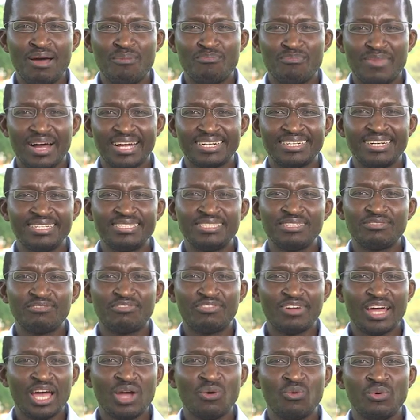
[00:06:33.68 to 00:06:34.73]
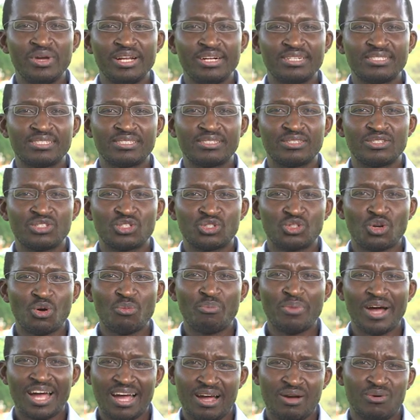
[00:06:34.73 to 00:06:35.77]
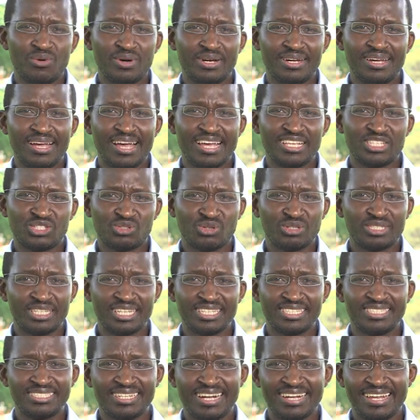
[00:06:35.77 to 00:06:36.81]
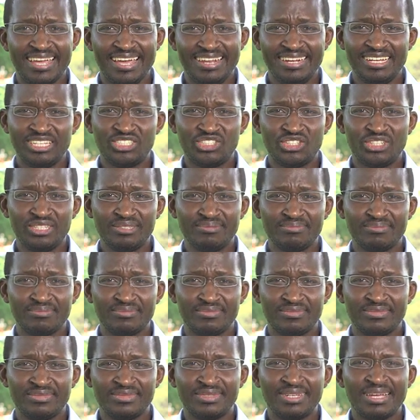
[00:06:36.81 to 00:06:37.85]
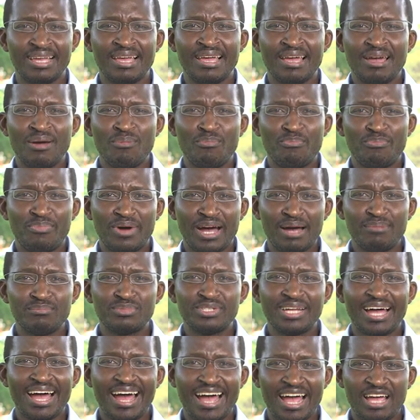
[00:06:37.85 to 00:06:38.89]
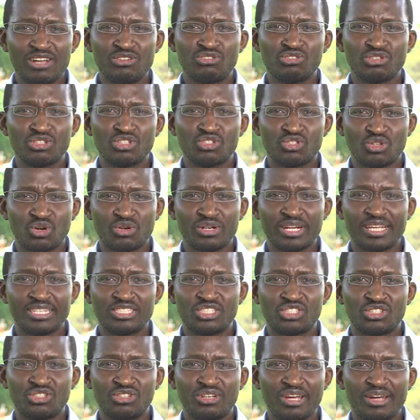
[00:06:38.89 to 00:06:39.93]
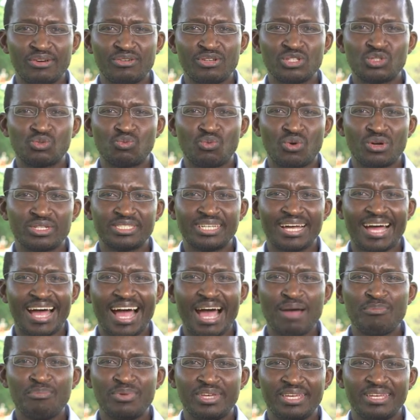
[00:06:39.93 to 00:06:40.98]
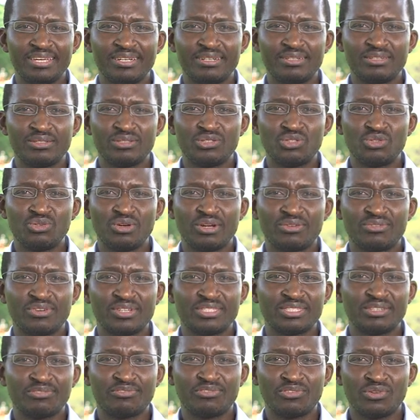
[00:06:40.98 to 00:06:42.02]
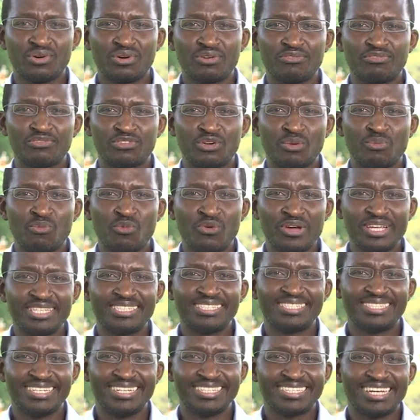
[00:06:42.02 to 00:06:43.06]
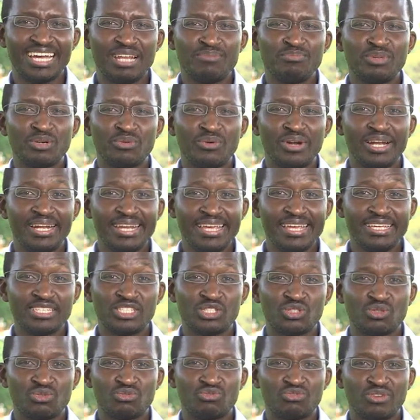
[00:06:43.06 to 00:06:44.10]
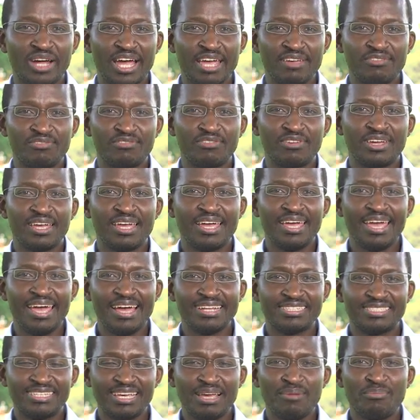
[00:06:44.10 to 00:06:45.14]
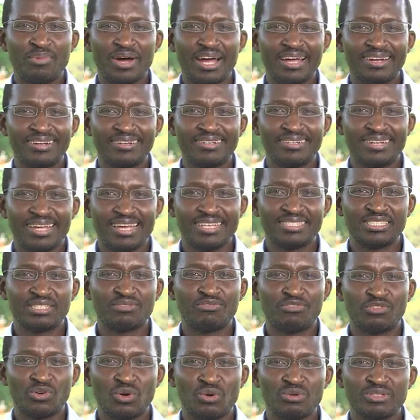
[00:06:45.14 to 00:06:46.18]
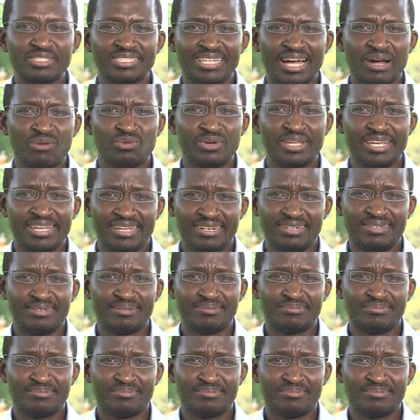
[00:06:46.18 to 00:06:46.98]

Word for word: Magnetic flywheels store power as rotational energy Pumped hydro storage carries water uphill to a reservoir from which it can be released to drive a turbine as it flows downhill.